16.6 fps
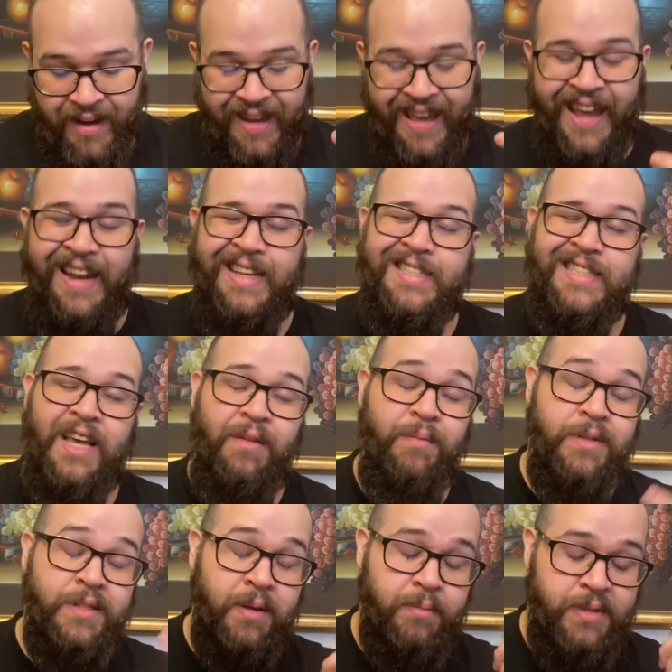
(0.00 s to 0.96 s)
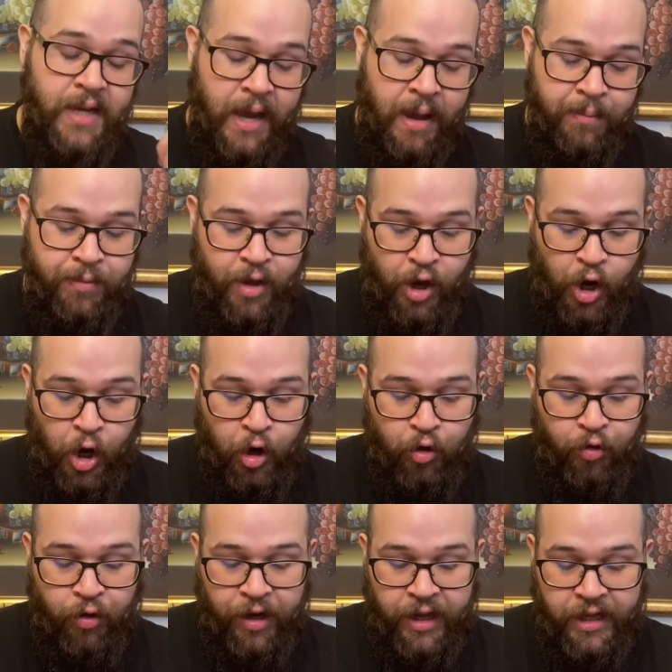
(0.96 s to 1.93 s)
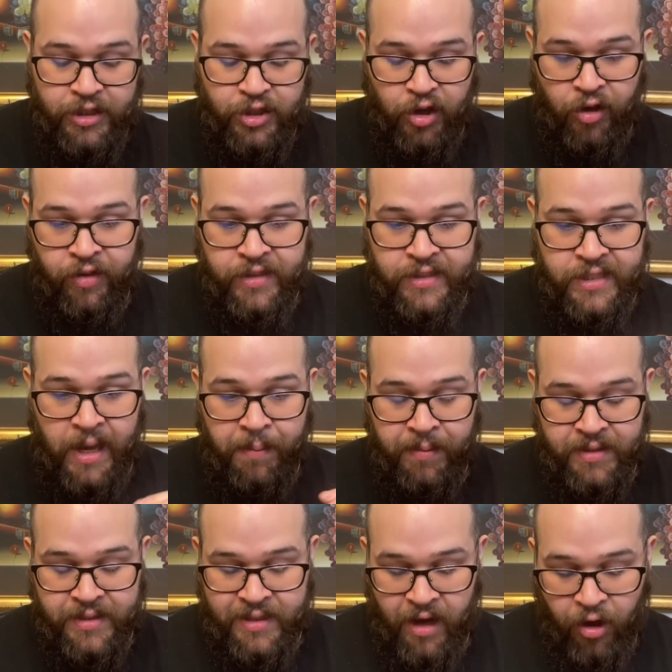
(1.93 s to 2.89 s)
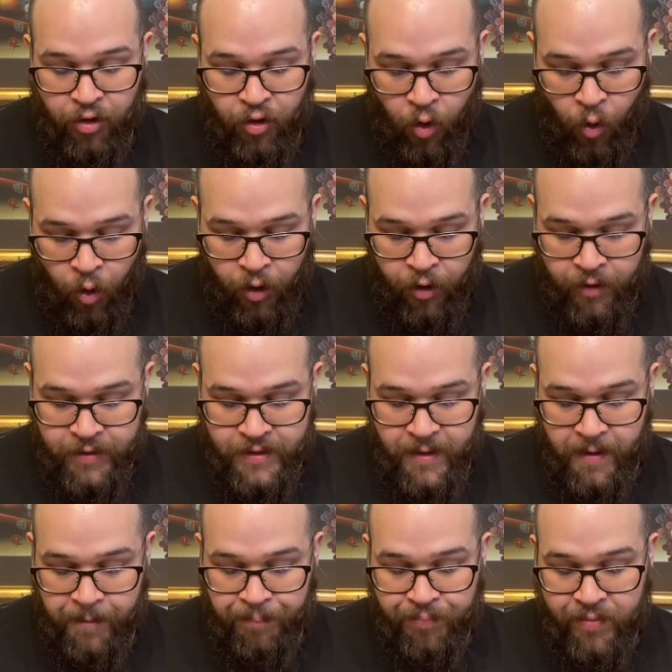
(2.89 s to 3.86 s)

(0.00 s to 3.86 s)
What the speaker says: Can it save me some time? The ingredients are the same as the other oils.